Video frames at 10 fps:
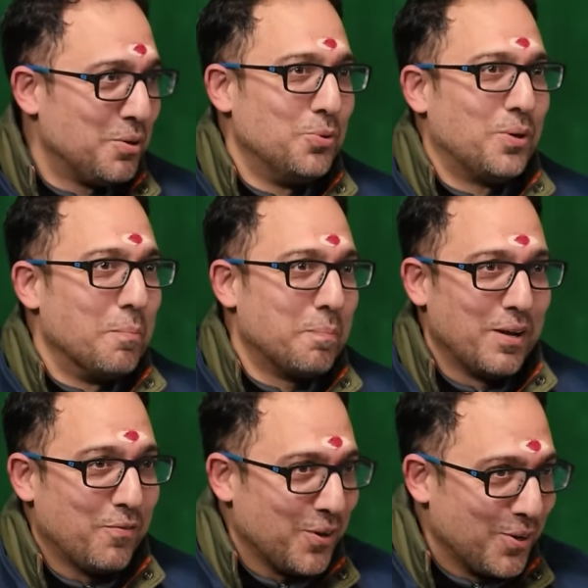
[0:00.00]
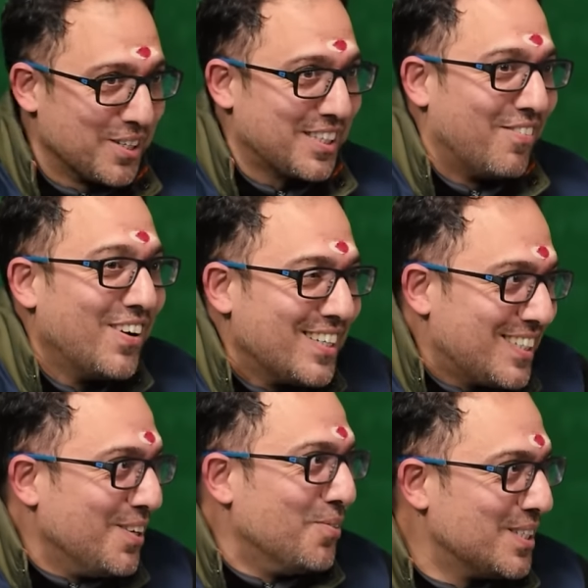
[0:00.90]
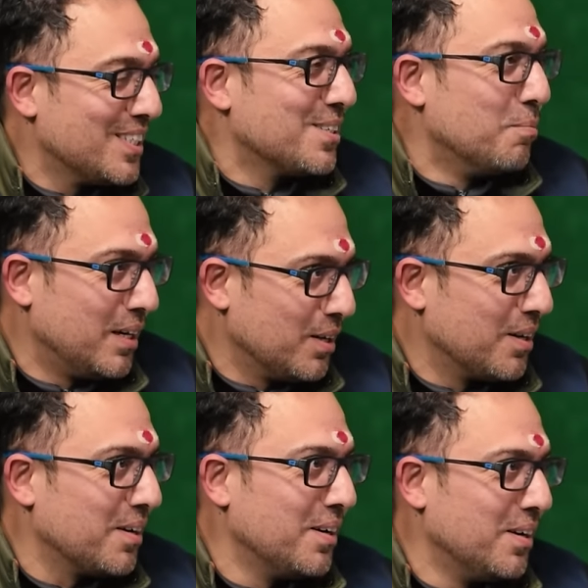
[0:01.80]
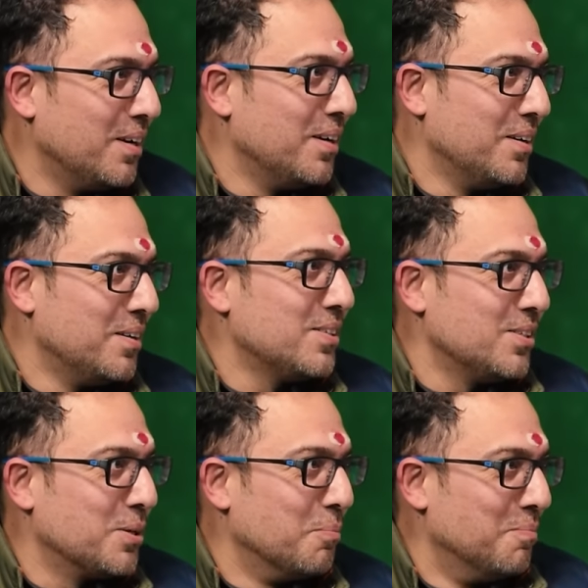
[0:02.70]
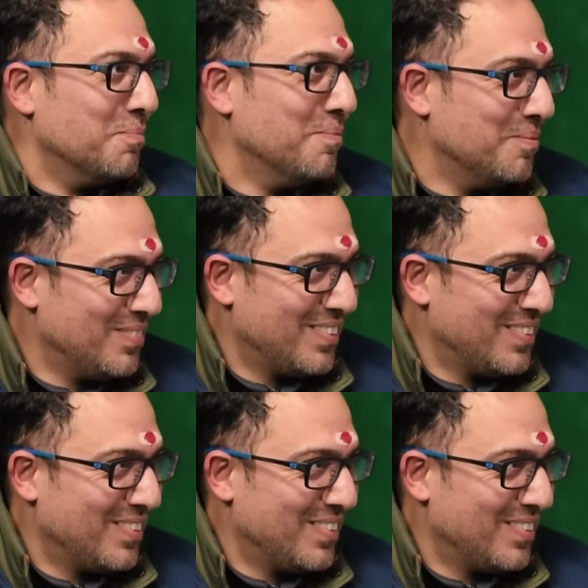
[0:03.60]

You compare for yourself and see which is a better system.